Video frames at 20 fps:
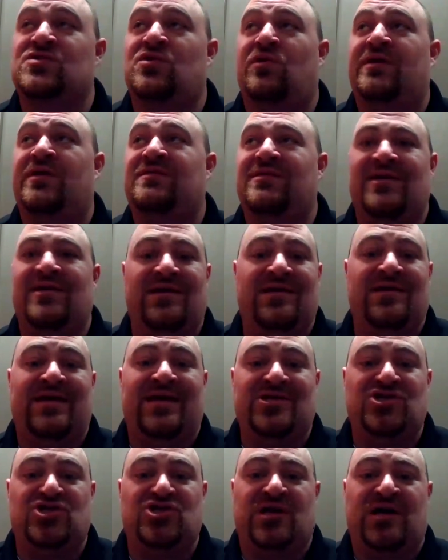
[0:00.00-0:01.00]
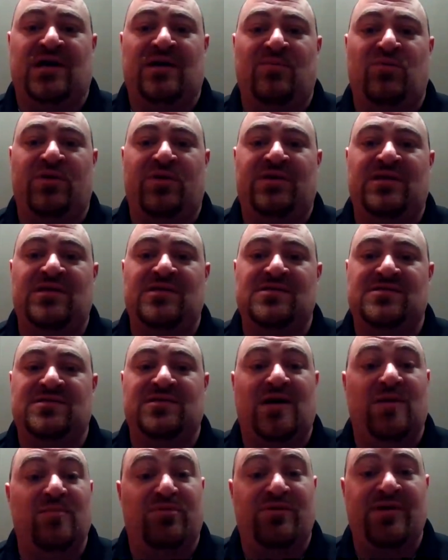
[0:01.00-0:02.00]
So at the end of that job, when he's
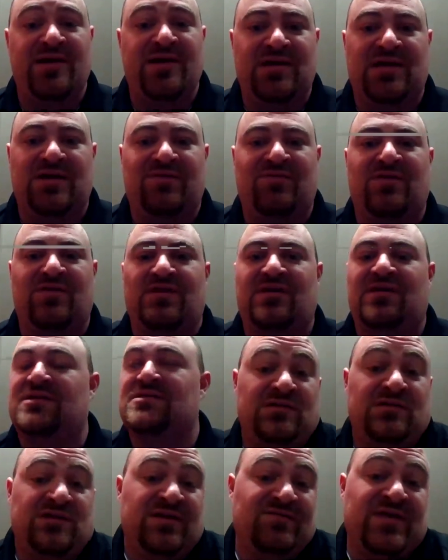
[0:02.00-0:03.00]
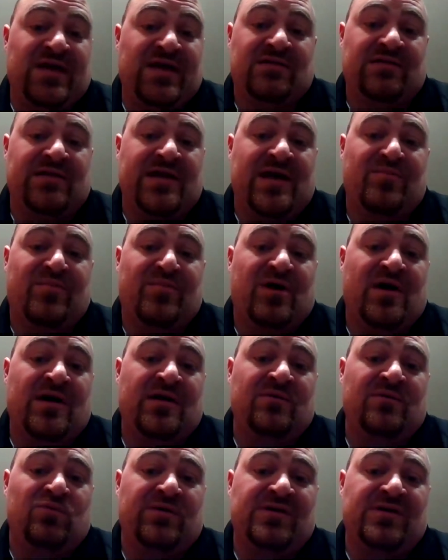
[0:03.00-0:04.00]
done breaking everything, he can leave that clamp
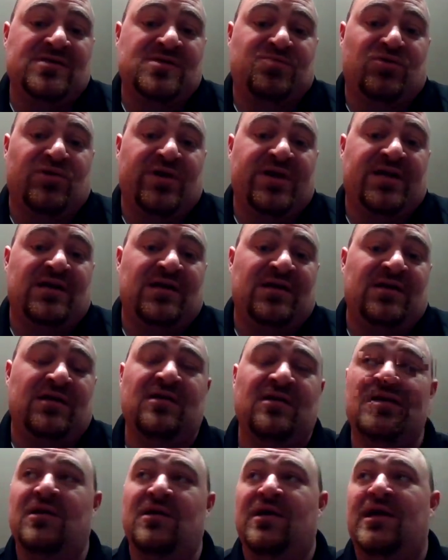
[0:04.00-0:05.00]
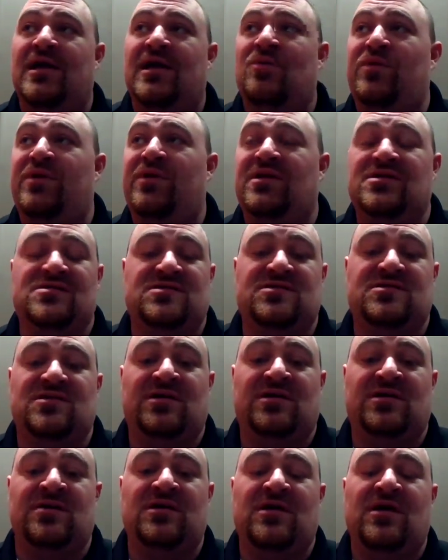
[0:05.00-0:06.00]
on when he's breaking, and when he's
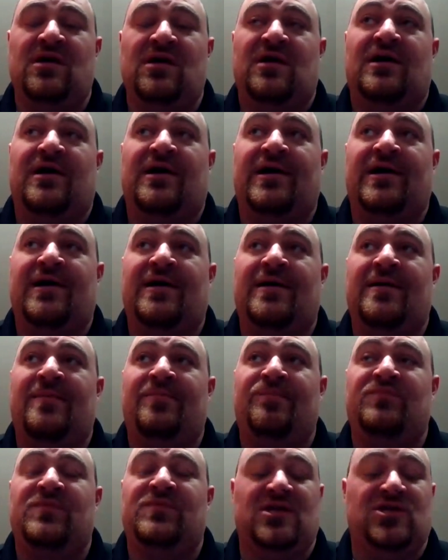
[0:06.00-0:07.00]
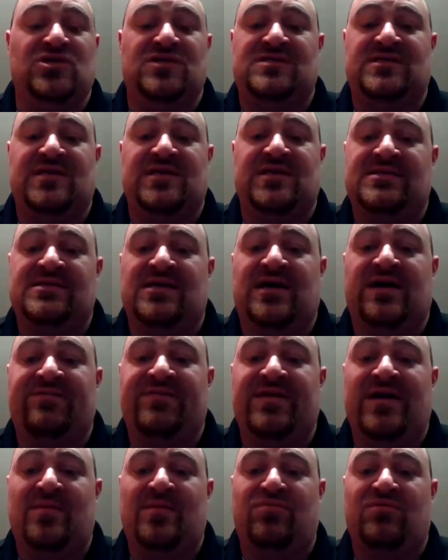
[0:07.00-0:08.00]
done, he just takes
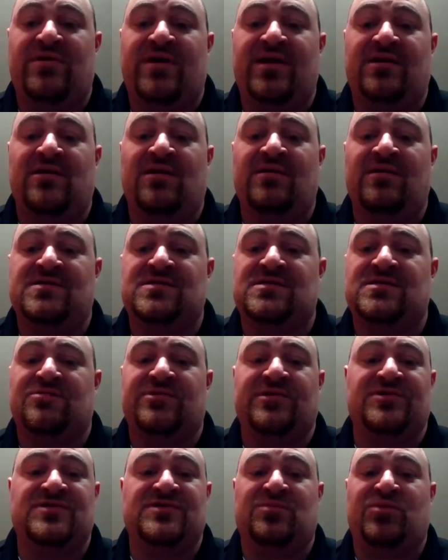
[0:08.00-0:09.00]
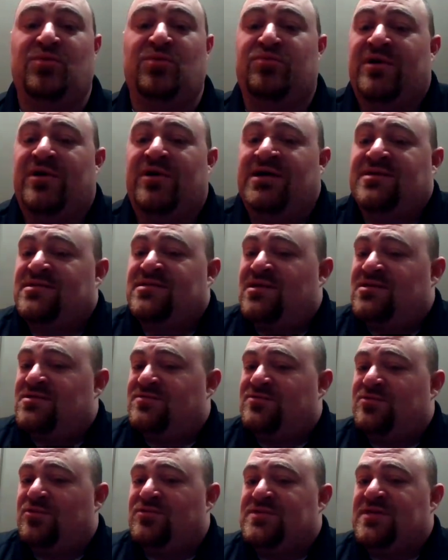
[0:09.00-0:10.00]
off that breaker. It's a real simple
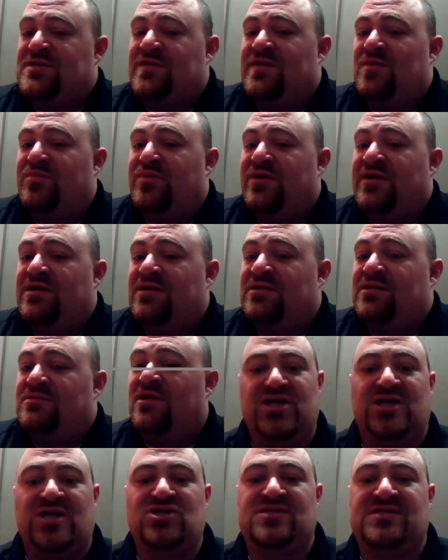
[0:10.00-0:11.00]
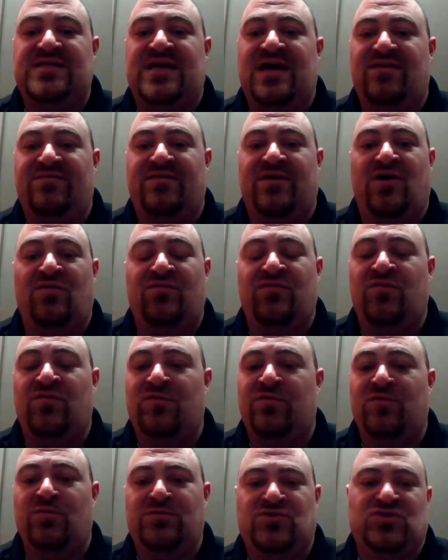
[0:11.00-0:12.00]
process, throws on the bucket, changes that valve
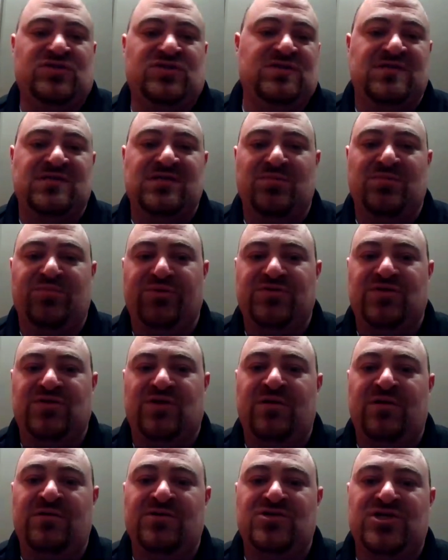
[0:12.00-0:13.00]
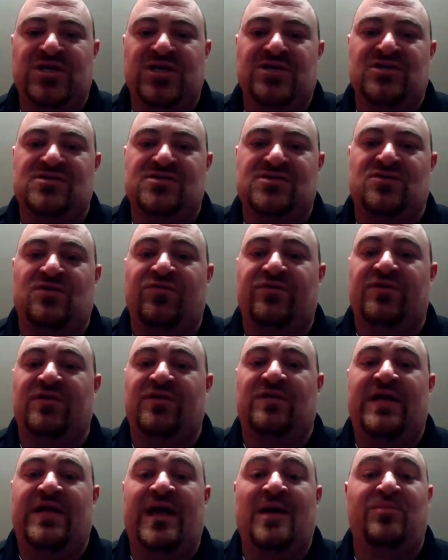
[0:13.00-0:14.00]
over with just a simple turn, changes it over to
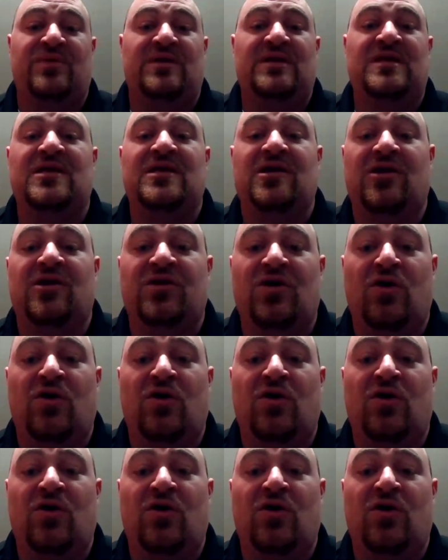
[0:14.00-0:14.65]
the clamp, and he can